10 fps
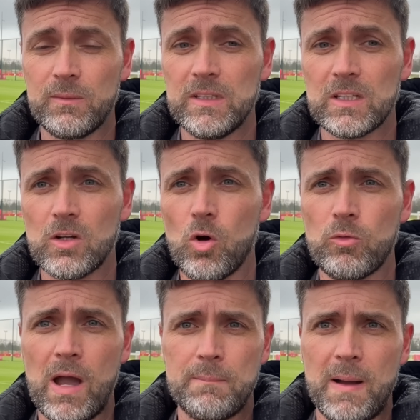I mean, you can go
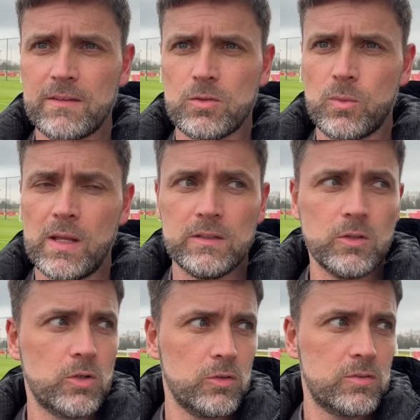right back to when
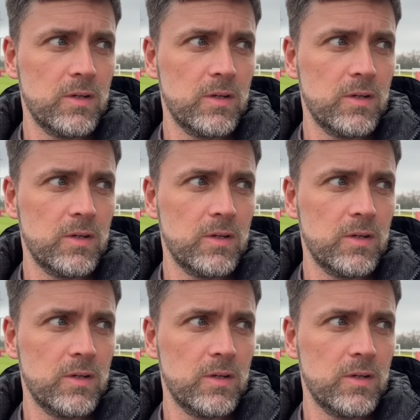you could